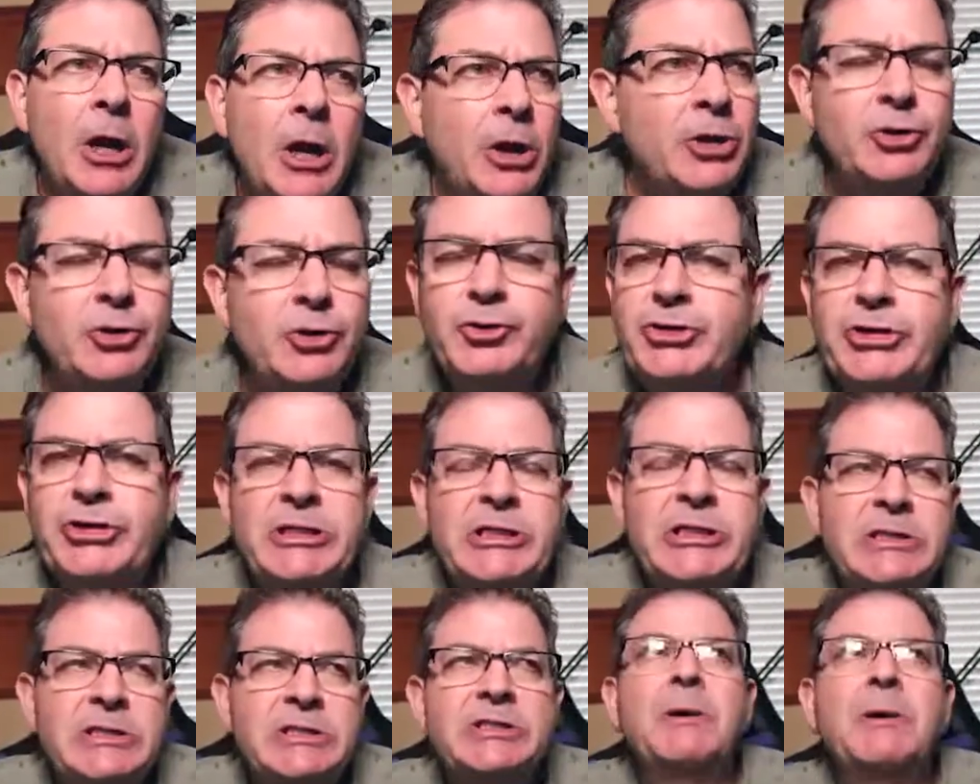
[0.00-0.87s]
you see
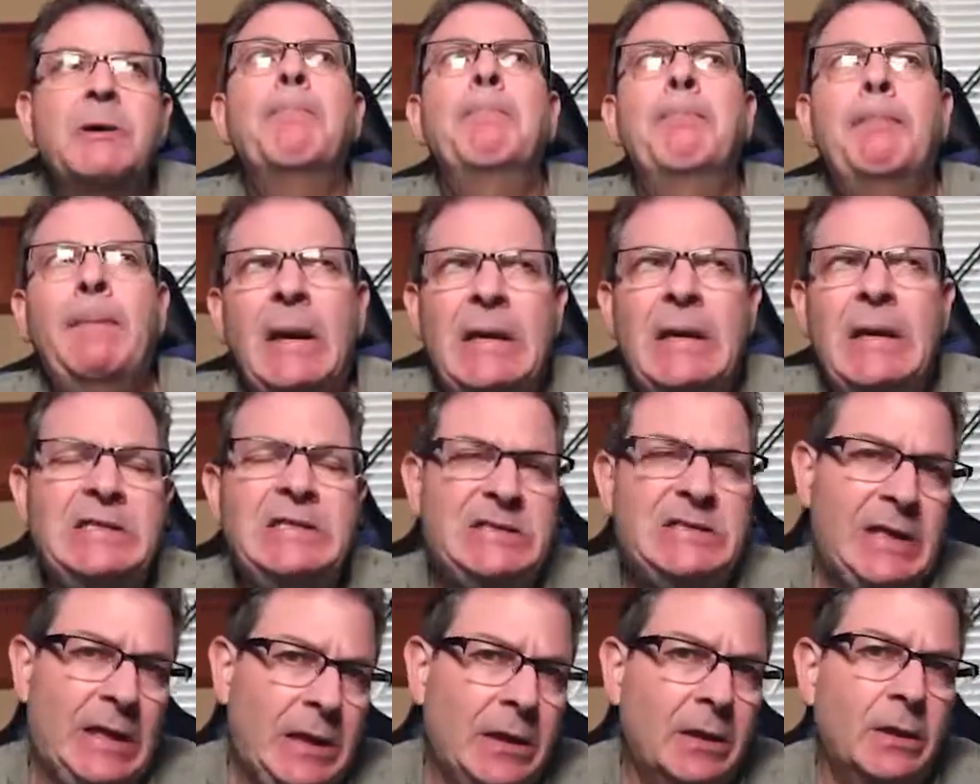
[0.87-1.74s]
this
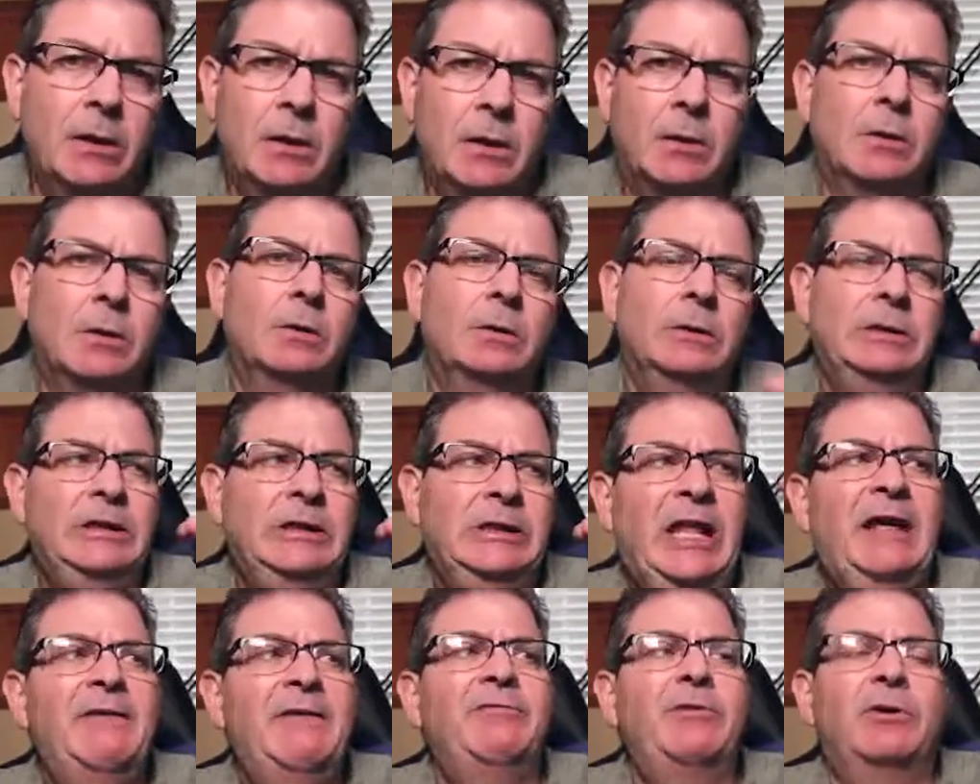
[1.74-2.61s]
amazing
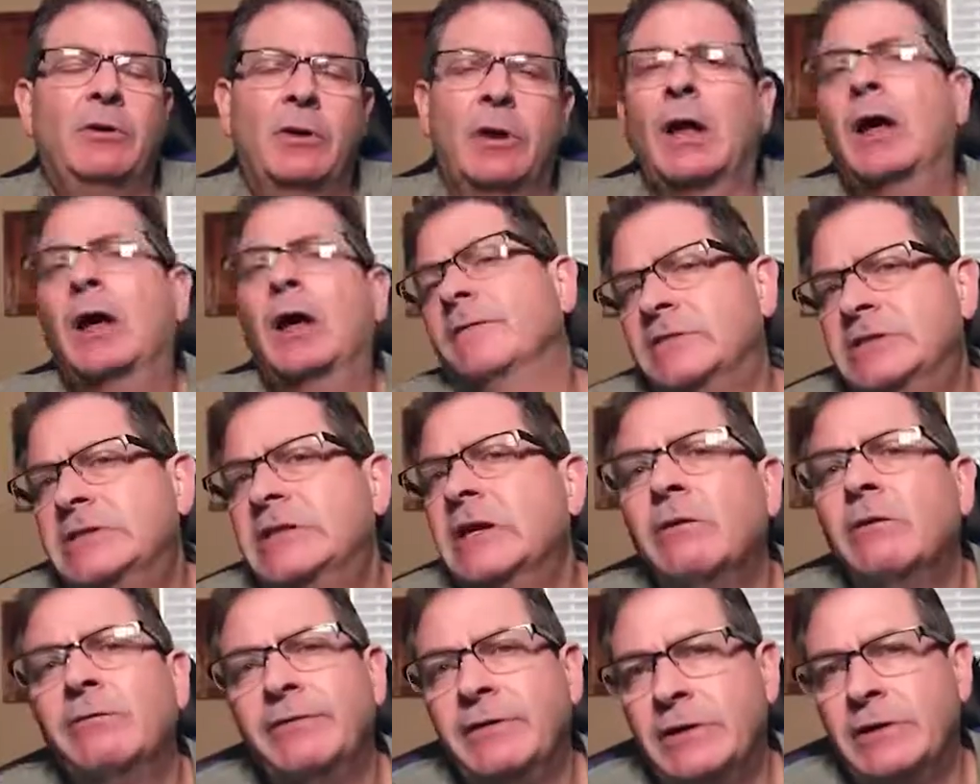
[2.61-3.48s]
level of
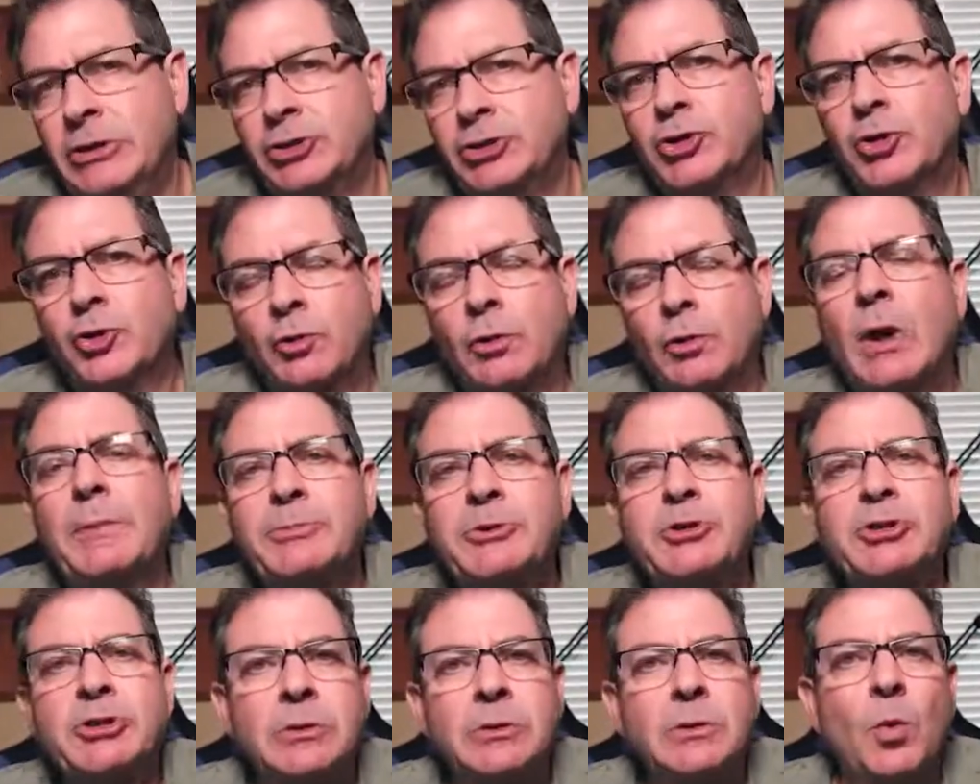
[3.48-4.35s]
self
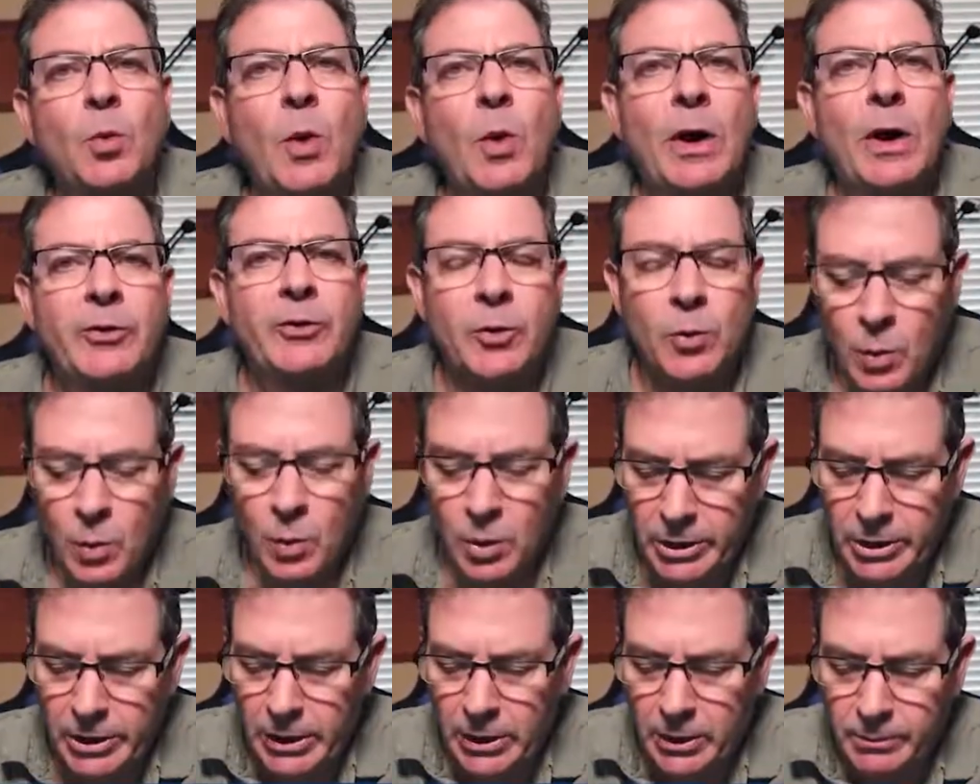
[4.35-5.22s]
interruption while they're
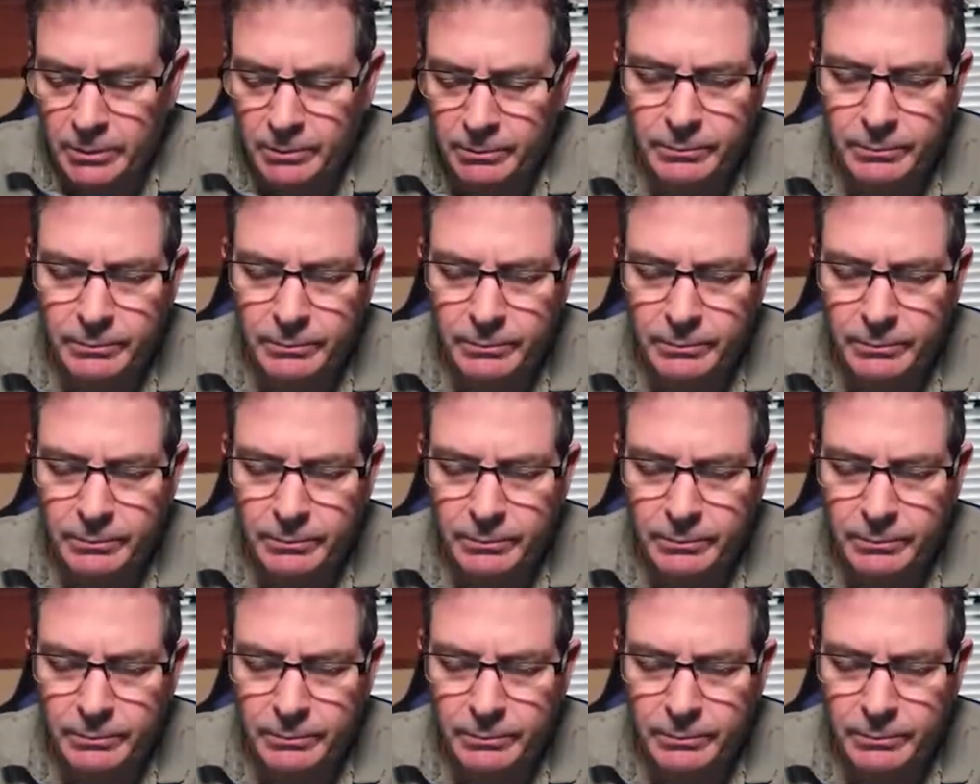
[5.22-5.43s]
working